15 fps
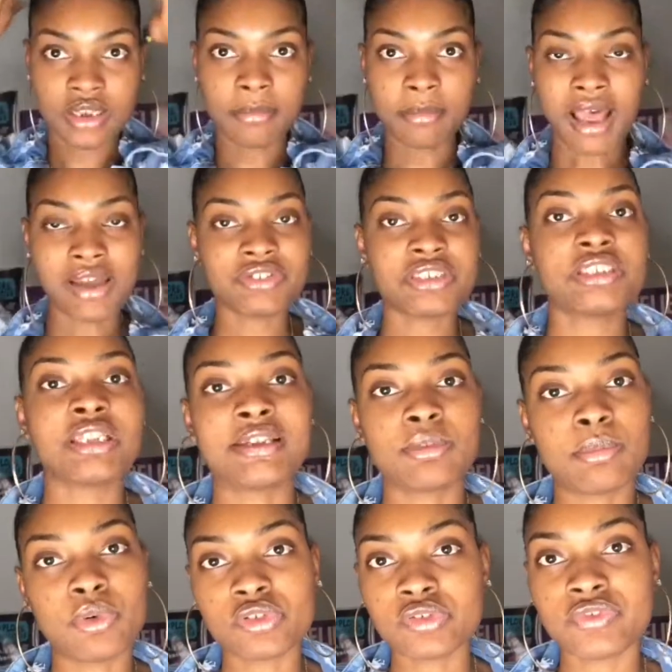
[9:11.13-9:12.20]
but I really like
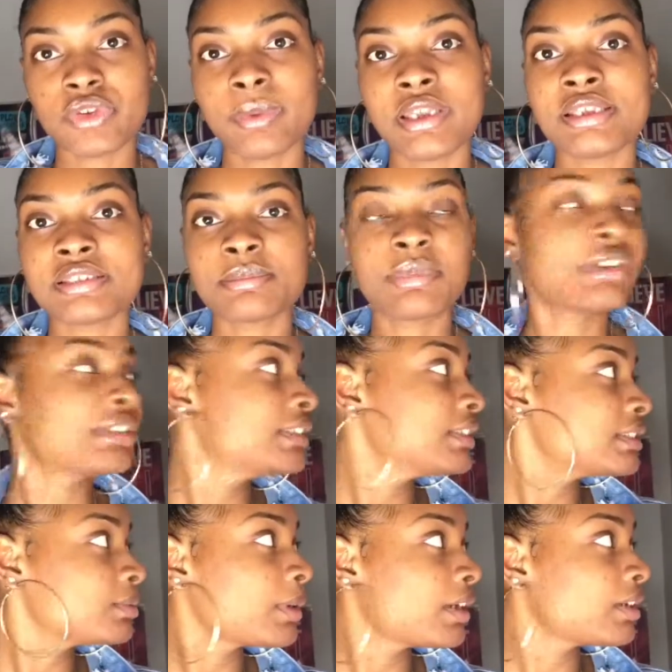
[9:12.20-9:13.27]
both of the ways, but
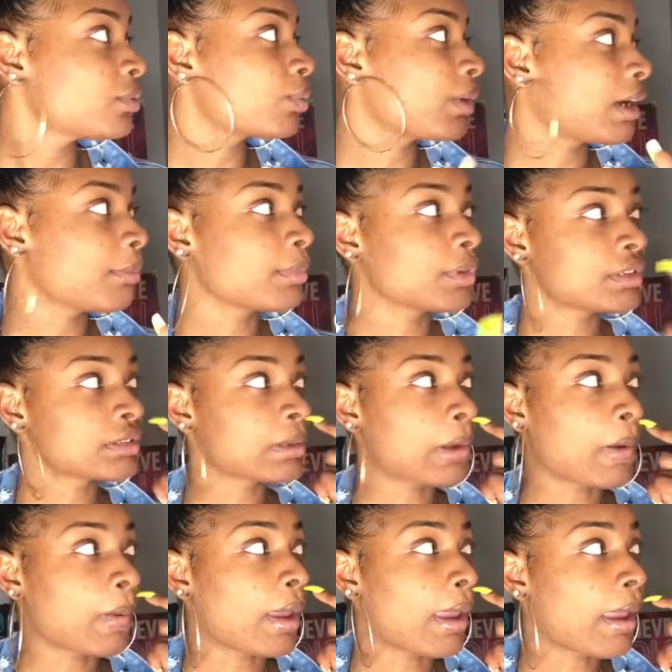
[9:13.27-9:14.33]
this way is what I'm gonna
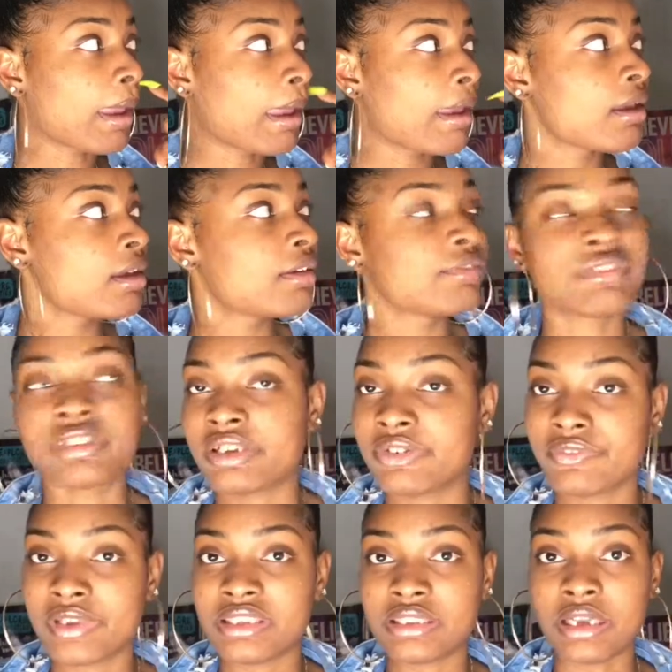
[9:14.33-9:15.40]
go with
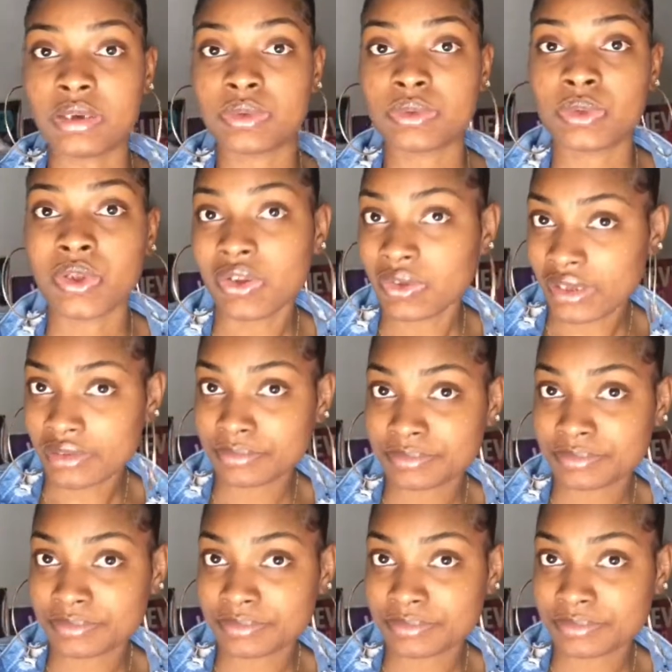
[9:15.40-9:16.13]
right now. Okay,